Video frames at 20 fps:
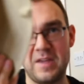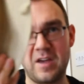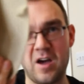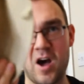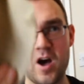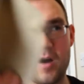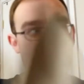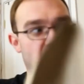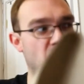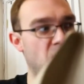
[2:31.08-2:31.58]

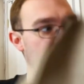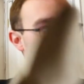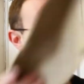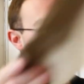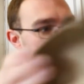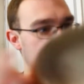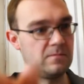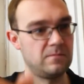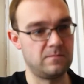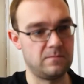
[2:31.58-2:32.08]
cardboard.
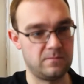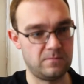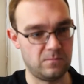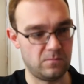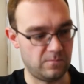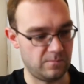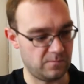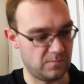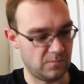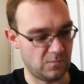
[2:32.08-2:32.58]

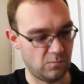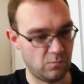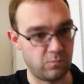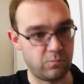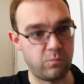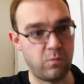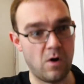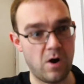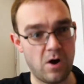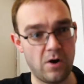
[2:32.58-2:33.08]

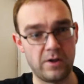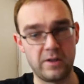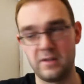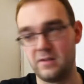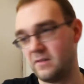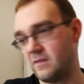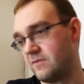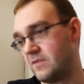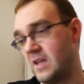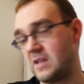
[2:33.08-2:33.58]
Why?
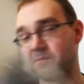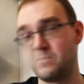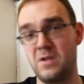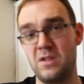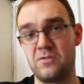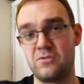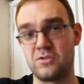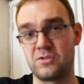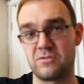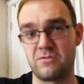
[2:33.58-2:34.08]
That's me
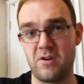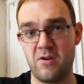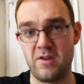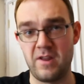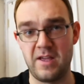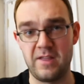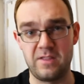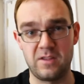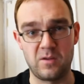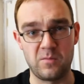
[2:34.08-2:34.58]
just throwing
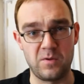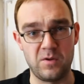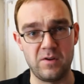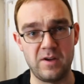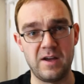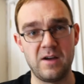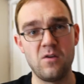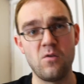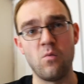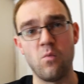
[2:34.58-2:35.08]
it at the
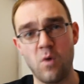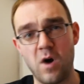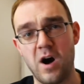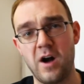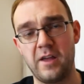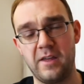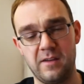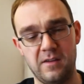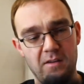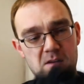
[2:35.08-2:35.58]
computer.
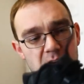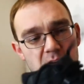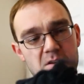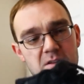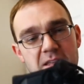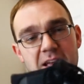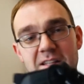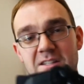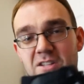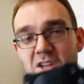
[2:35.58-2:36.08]
Why?
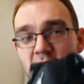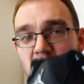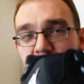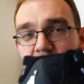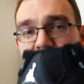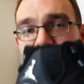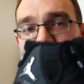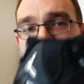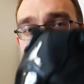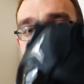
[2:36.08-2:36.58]
That's the only thing